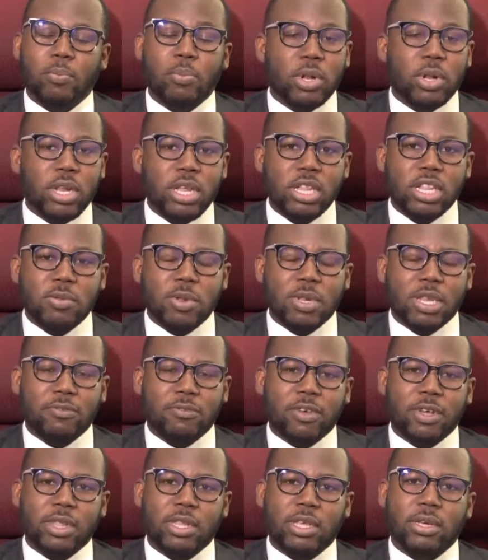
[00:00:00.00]
police
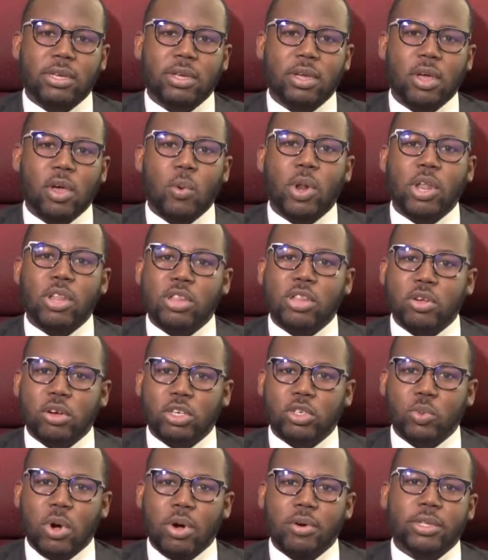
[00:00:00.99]
specifically, with a
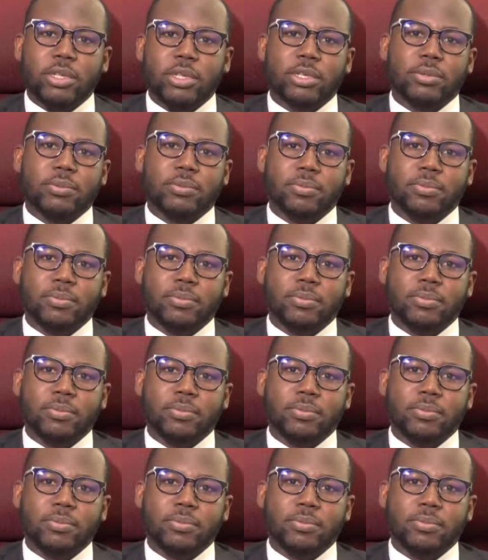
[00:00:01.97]
search warrant.